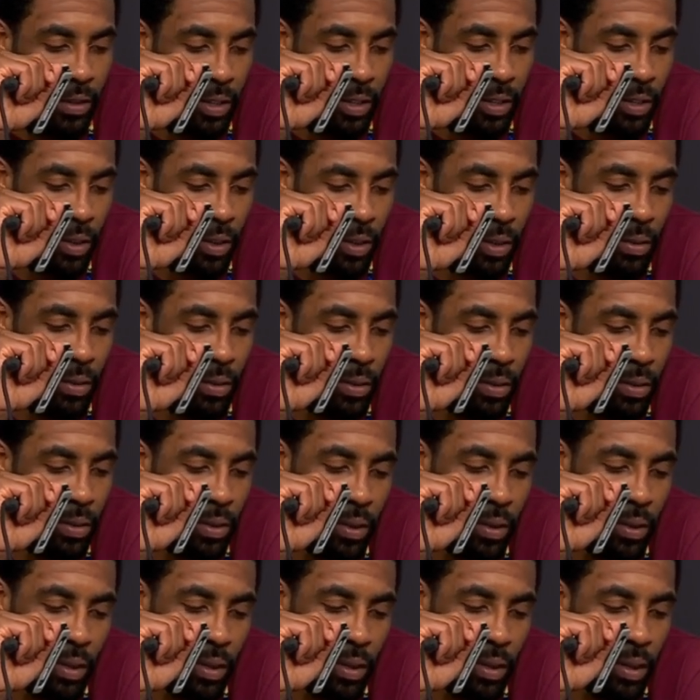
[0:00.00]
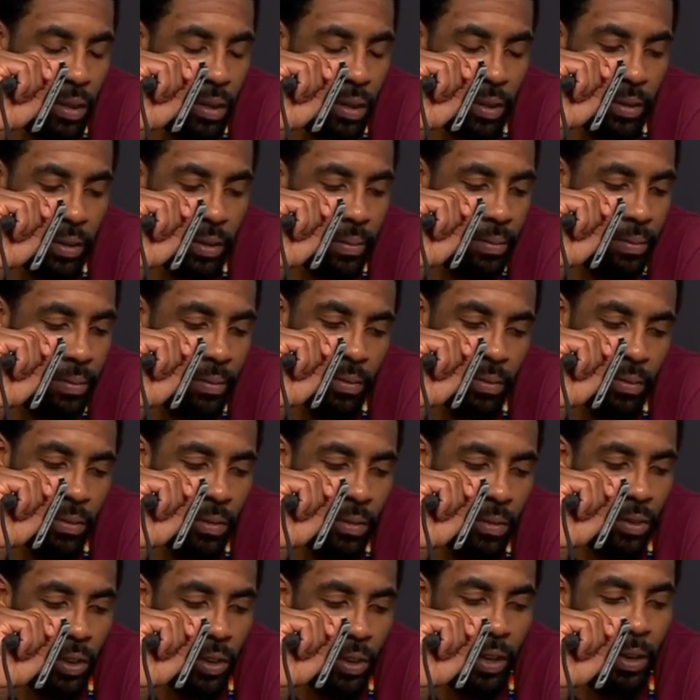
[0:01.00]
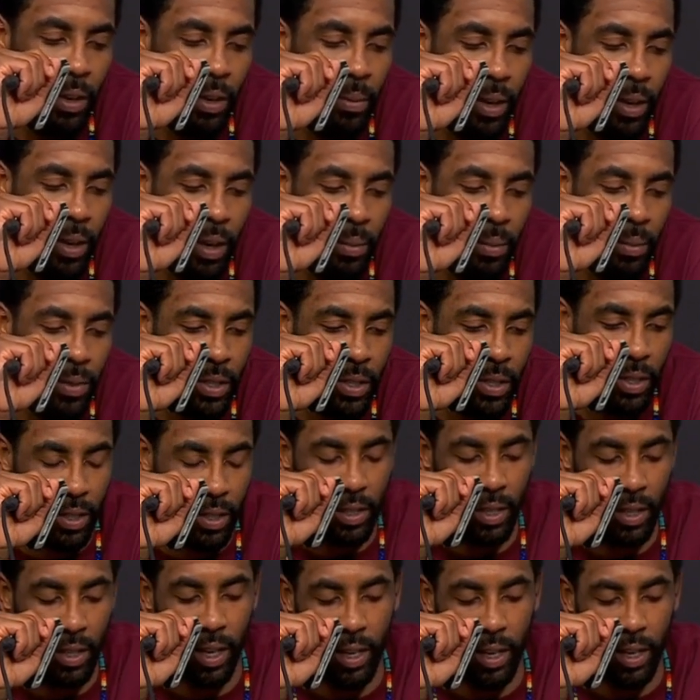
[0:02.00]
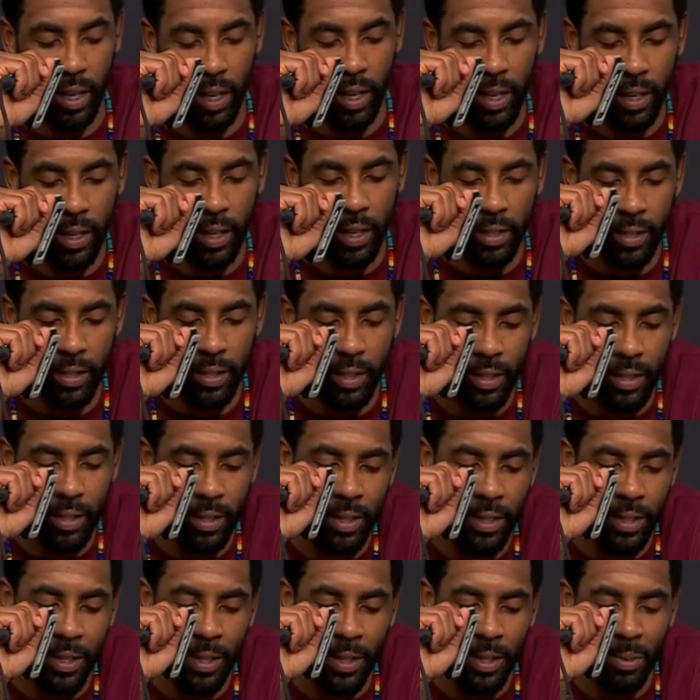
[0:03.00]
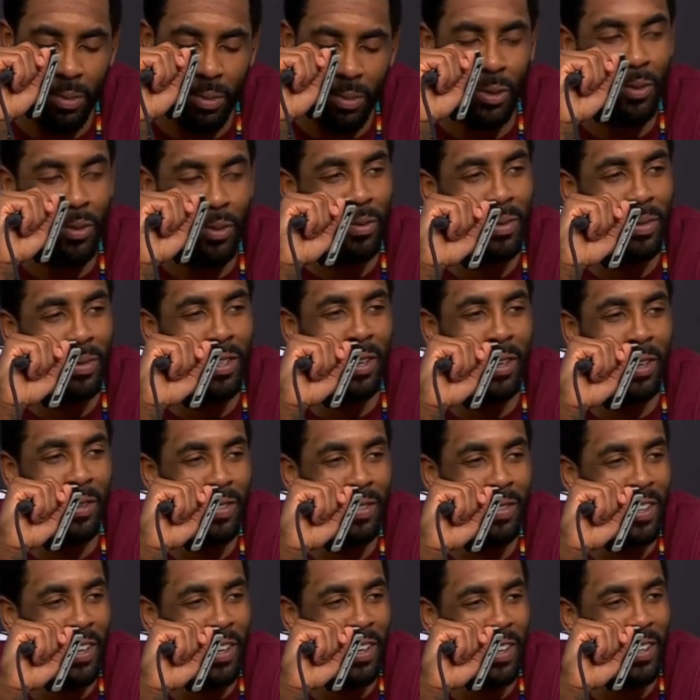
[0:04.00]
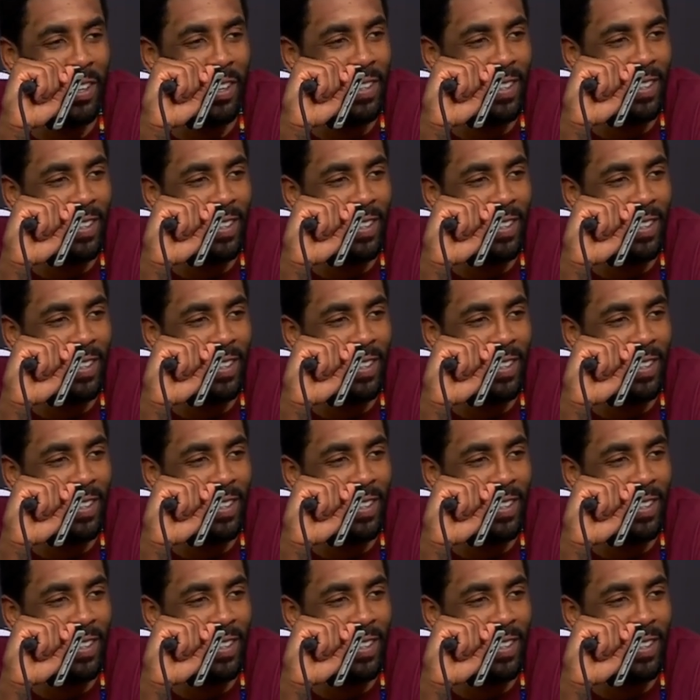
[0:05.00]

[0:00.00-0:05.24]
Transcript: So um, for him, I'm just excited that he gets to prove himself to our